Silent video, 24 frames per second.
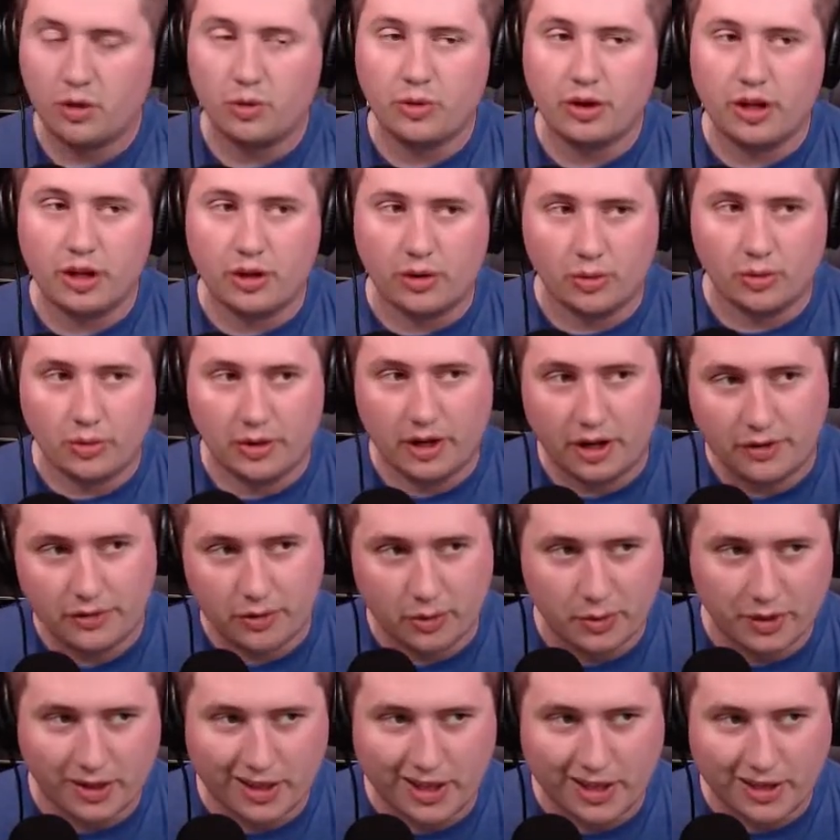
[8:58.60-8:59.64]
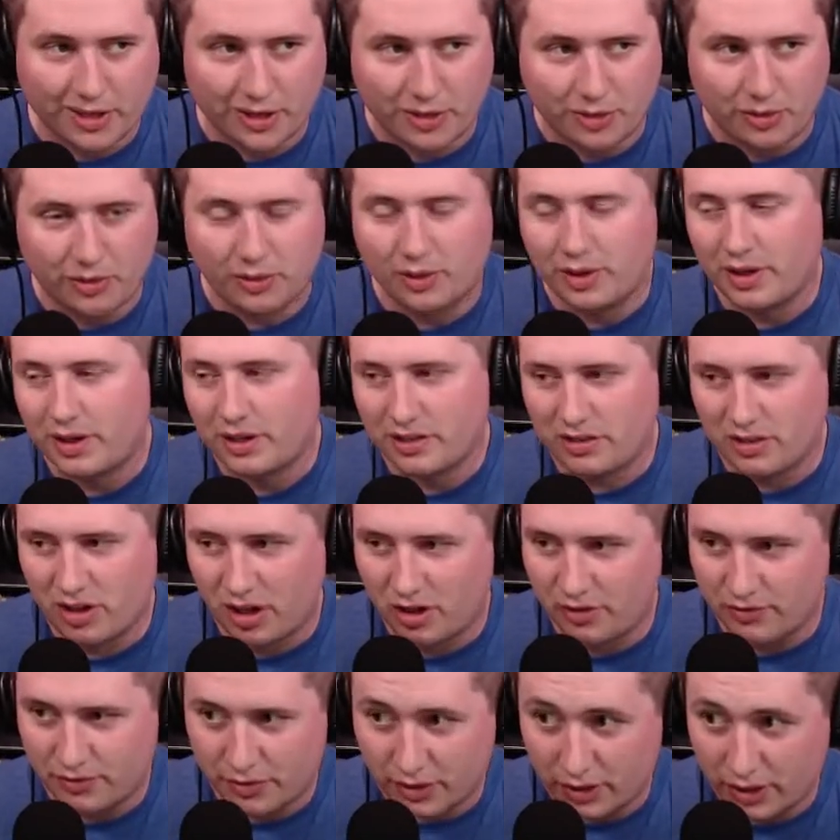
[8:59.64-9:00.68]
Oh no, whatever will I do? It has
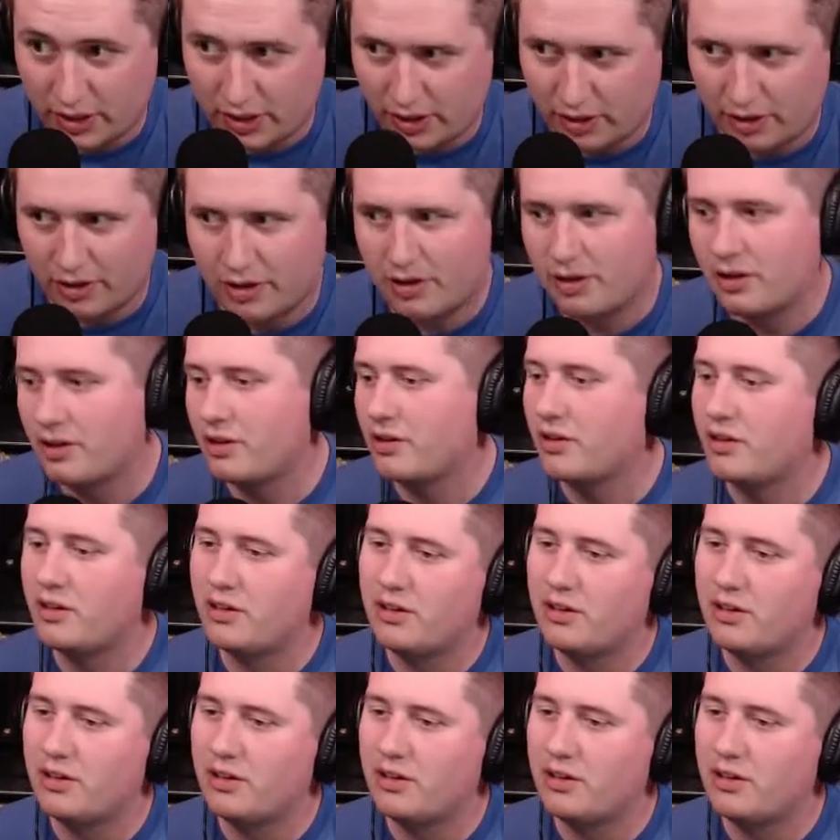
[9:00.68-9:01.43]
gone for Leer.